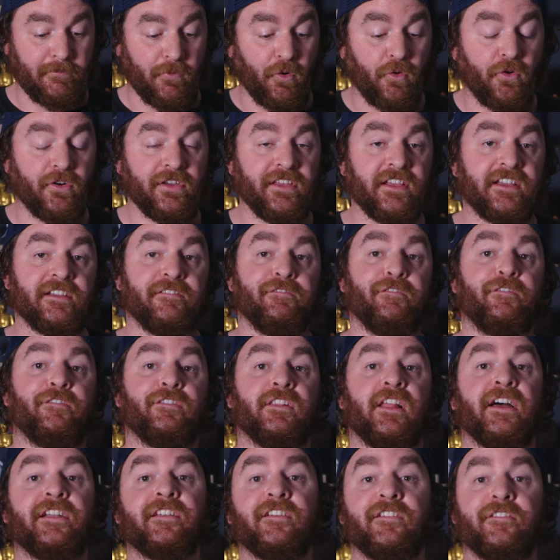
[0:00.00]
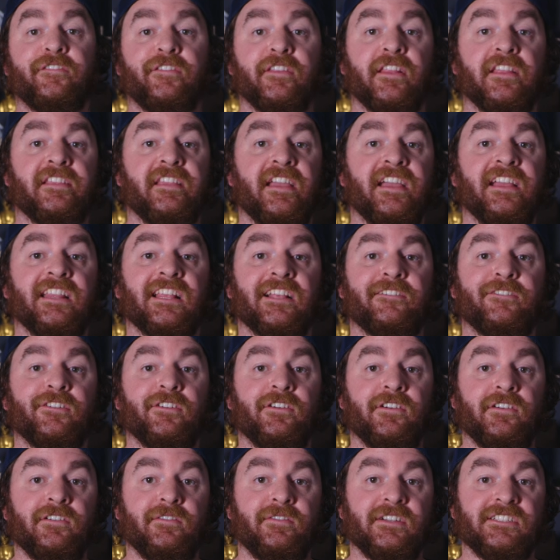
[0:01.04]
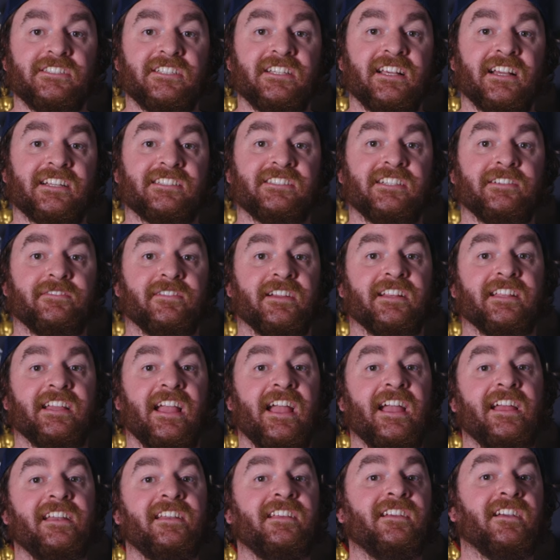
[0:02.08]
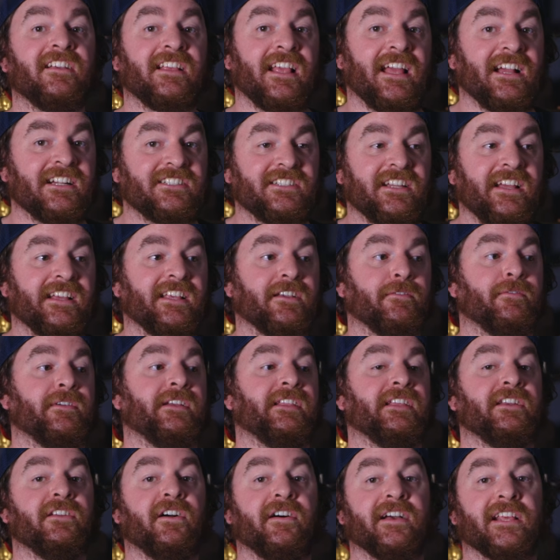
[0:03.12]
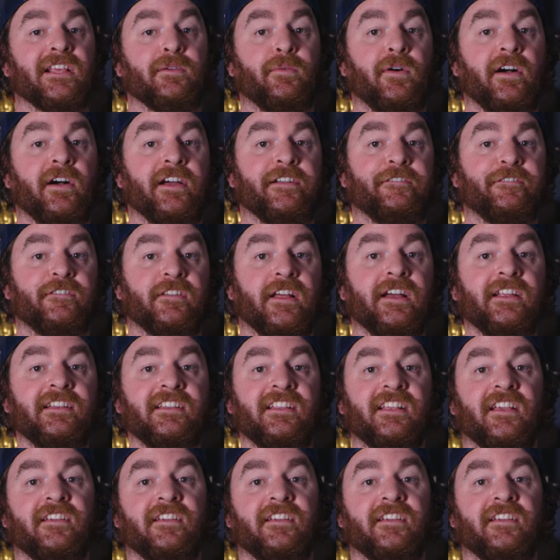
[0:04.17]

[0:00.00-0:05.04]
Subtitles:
Or you can flood it for the dance floor, which is actually really handy because it actually has a really nice wide flood,